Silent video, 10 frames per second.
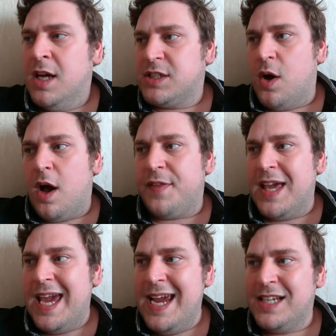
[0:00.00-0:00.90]
So I think
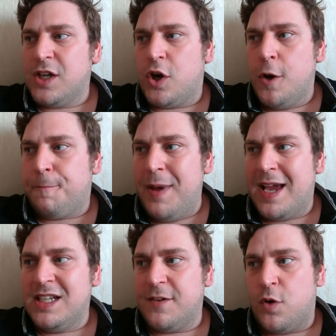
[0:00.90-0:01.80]
he's a good pick.
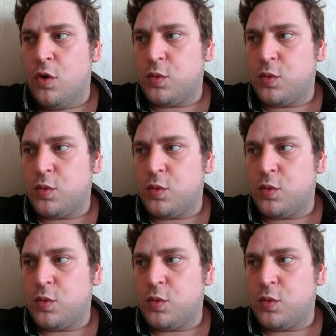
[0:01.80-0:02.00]
He's, of course,